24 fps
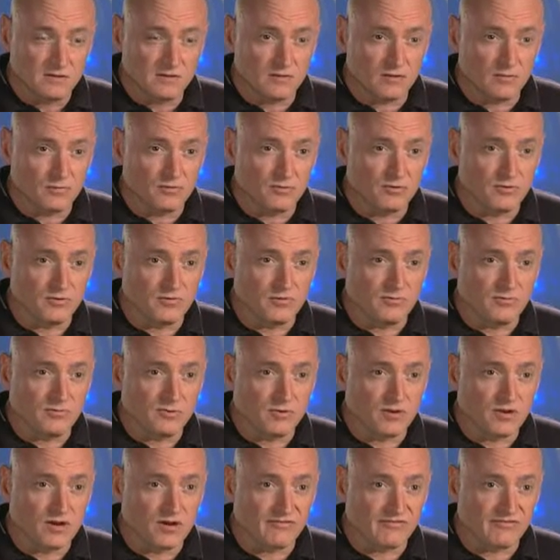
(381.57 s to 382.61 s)
you know,
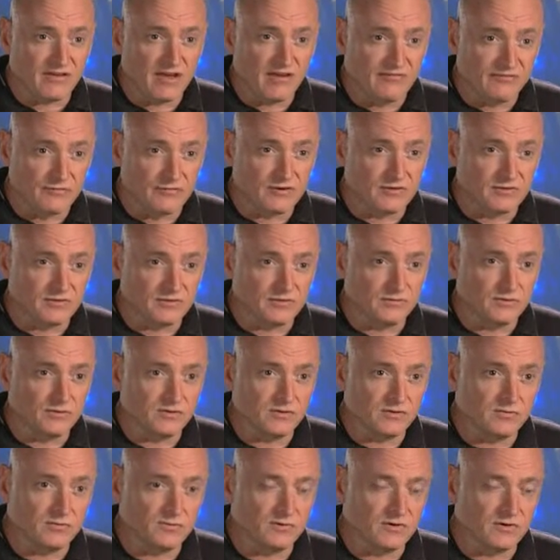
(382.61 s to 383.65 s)
put enough effort into
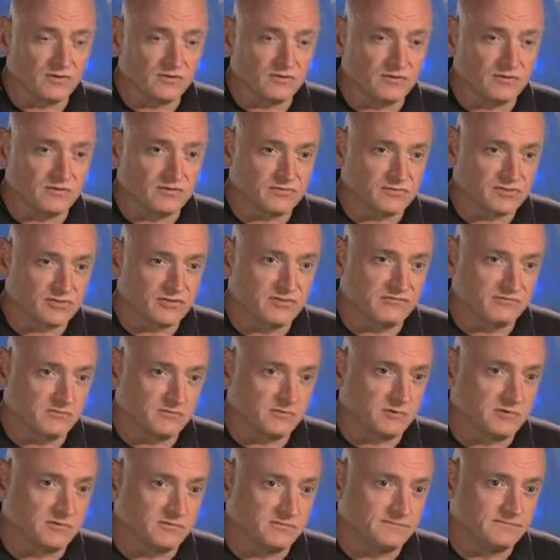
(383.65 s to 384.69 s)
it, it was
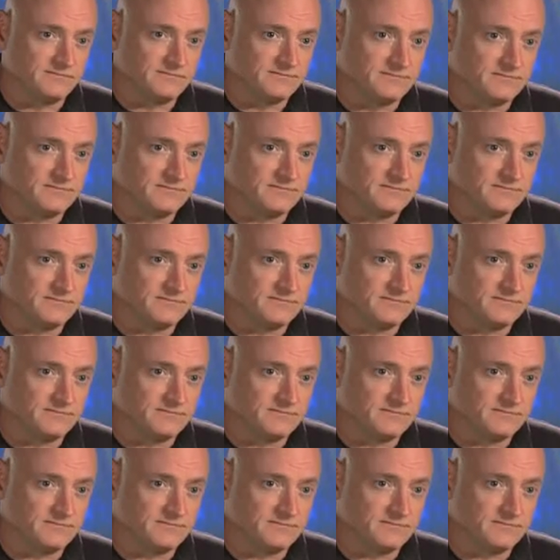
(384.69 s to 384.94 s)
achievable.